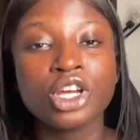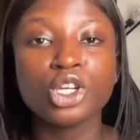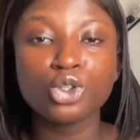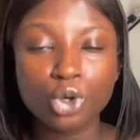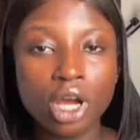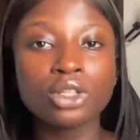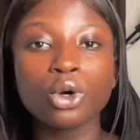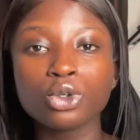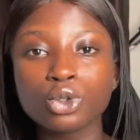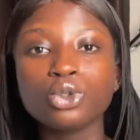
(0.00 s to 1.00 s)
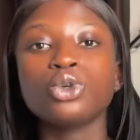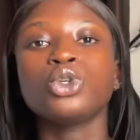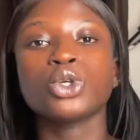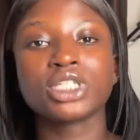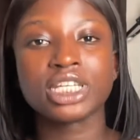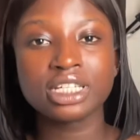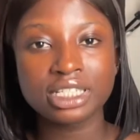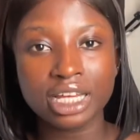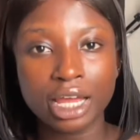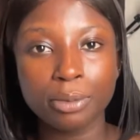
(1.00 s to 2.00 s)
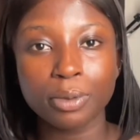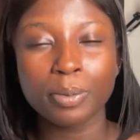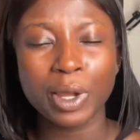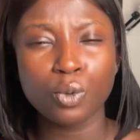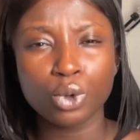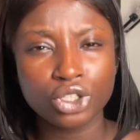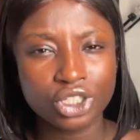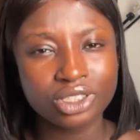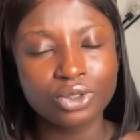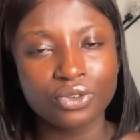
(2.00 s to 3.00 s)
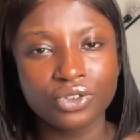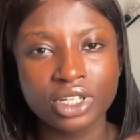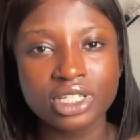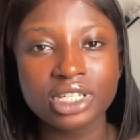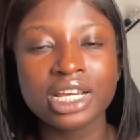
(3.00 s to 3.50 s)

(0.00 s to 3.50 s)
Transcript: You can also know your skin type by washing your face.